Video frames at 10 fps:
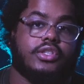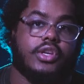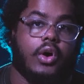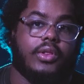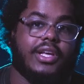
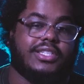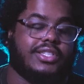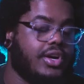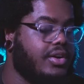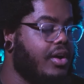So let's
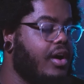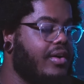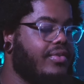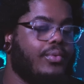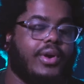start
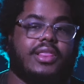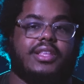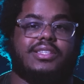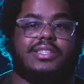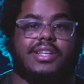off with
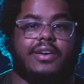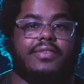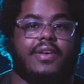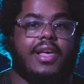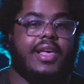the
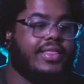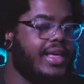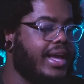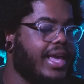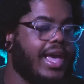stuff
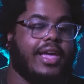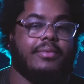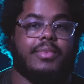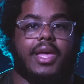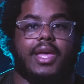that
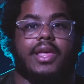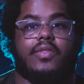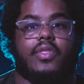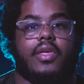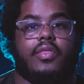came
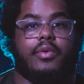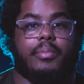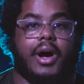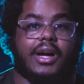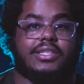in the
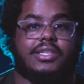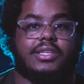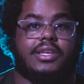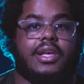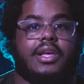box.
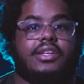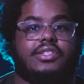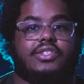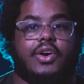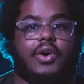
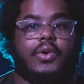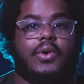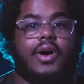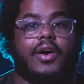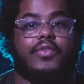So
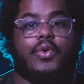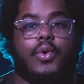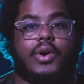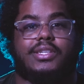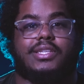of
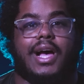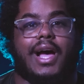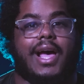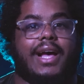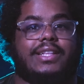course I
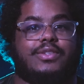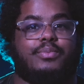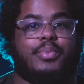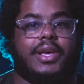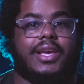had to
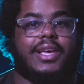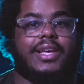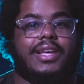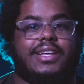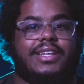pick,
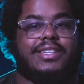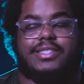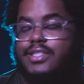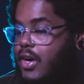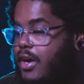
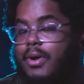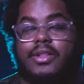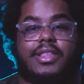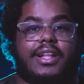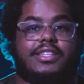sorry
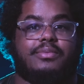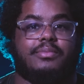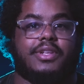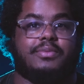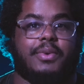about that, it's,
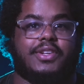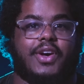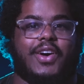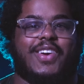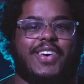it's my
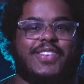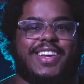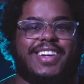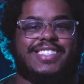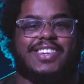dog over
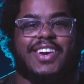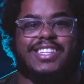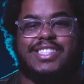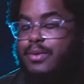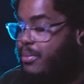here
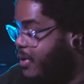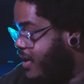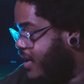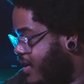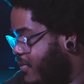scratching, but
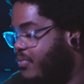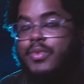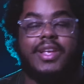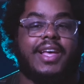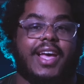uh,
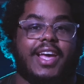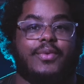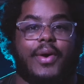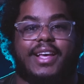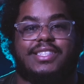
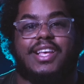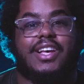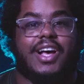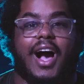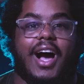anyways,
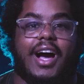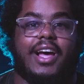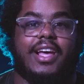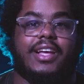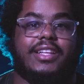
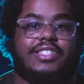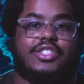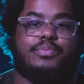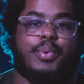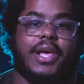I
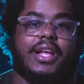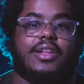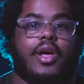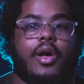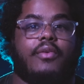
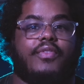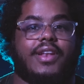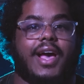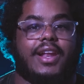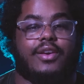picked
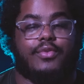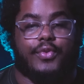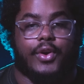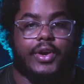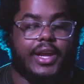Fnatic
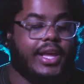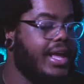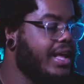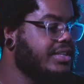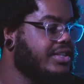
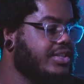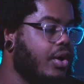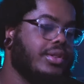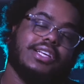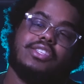Fury,
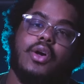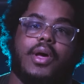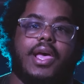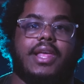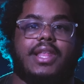so let's go
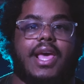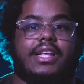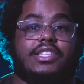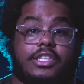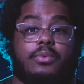ahead
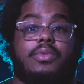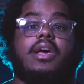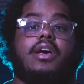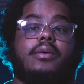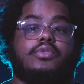and see what
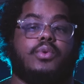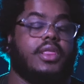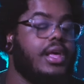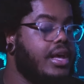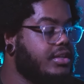that comes
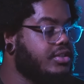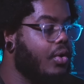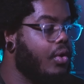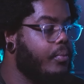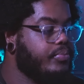with.
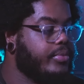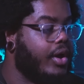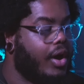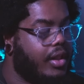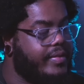So
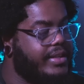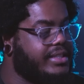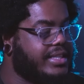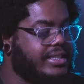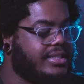all of
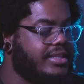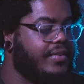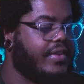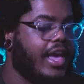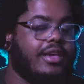this
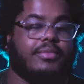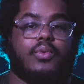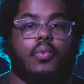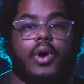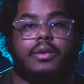stuff came
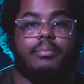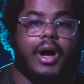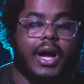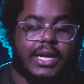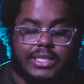in one
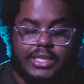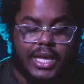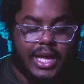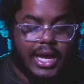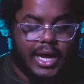box.
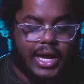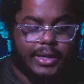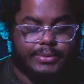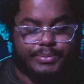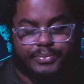
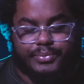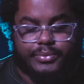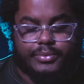Um,